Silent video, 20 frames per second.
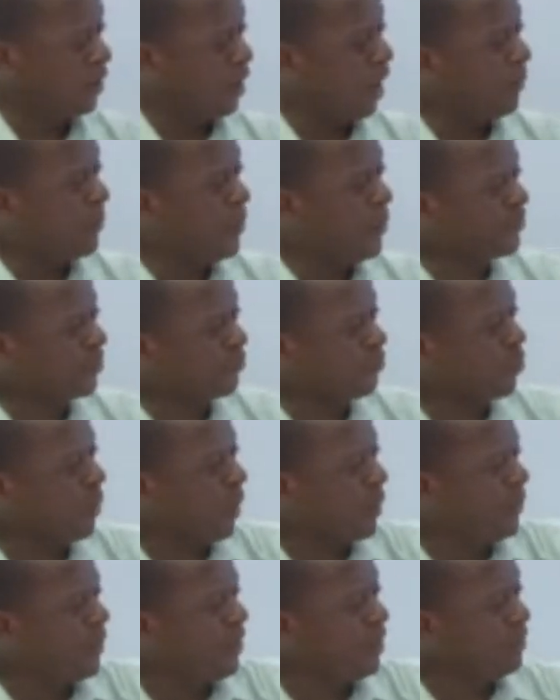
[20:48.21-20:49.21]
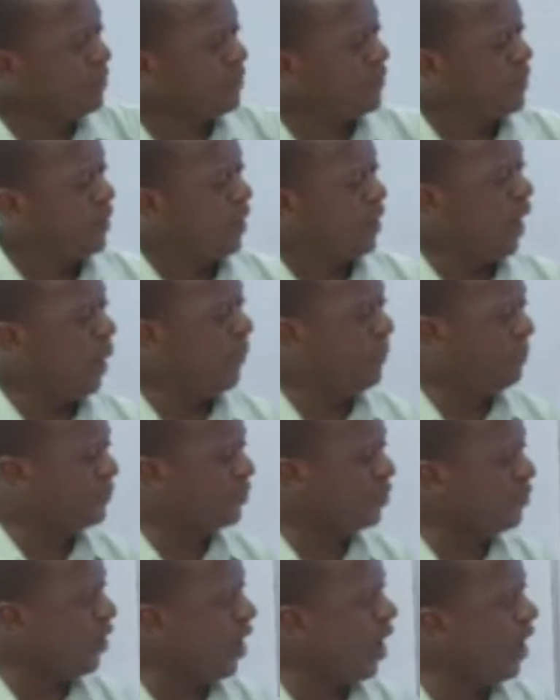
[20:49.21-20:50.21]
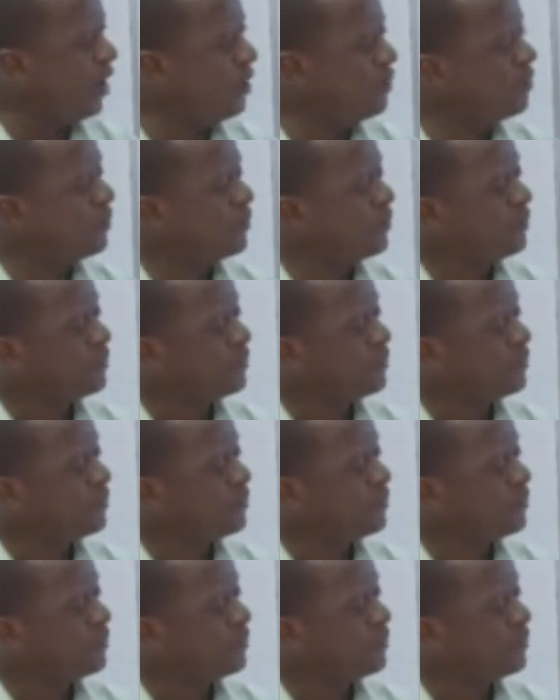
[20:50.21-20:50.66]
a picture of a human being, a picture of a heart,